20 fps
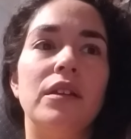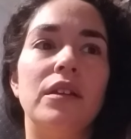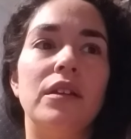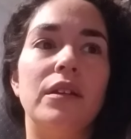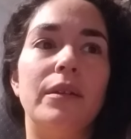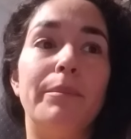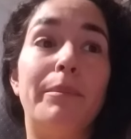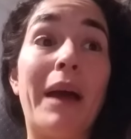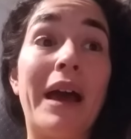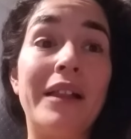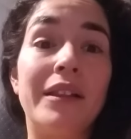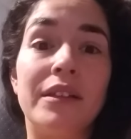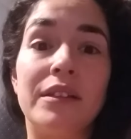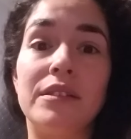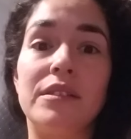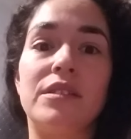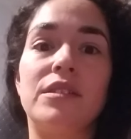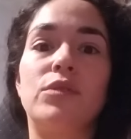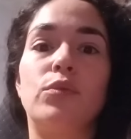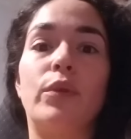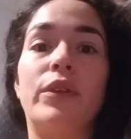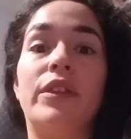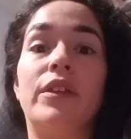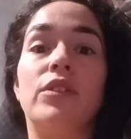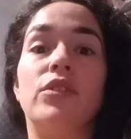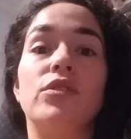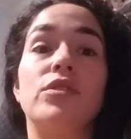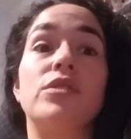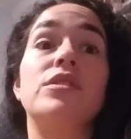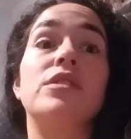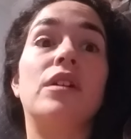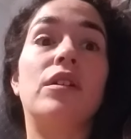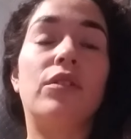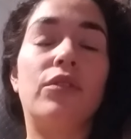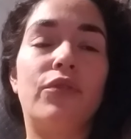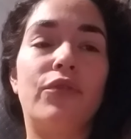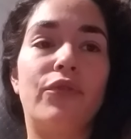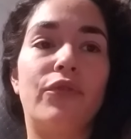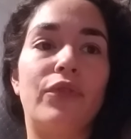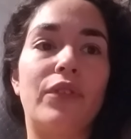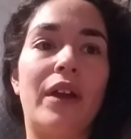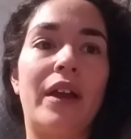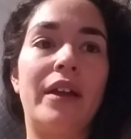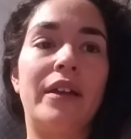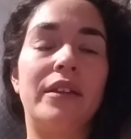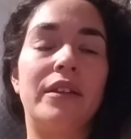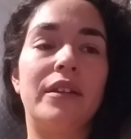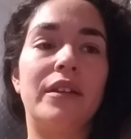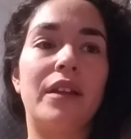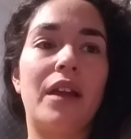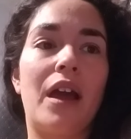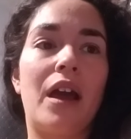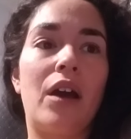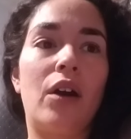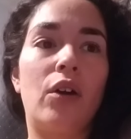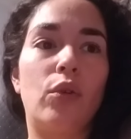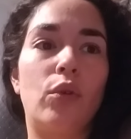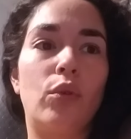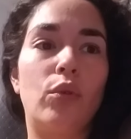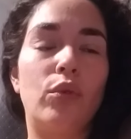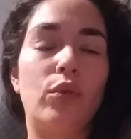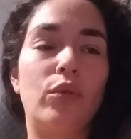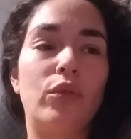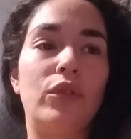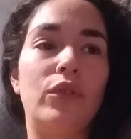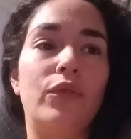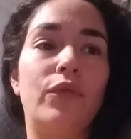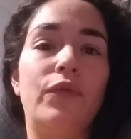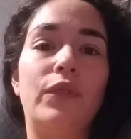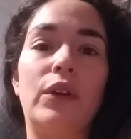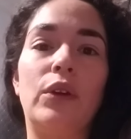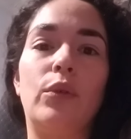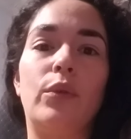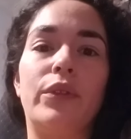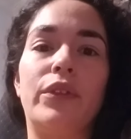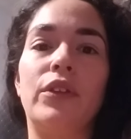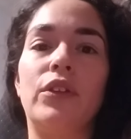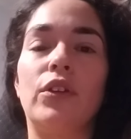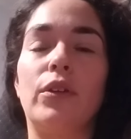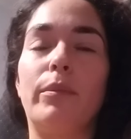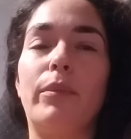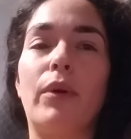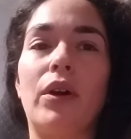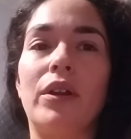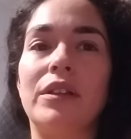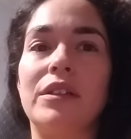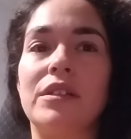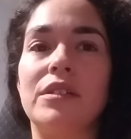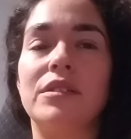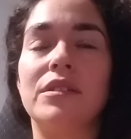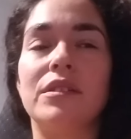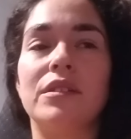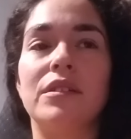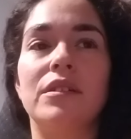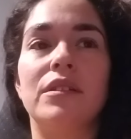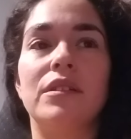balance within yourself and how you feel within your bodies.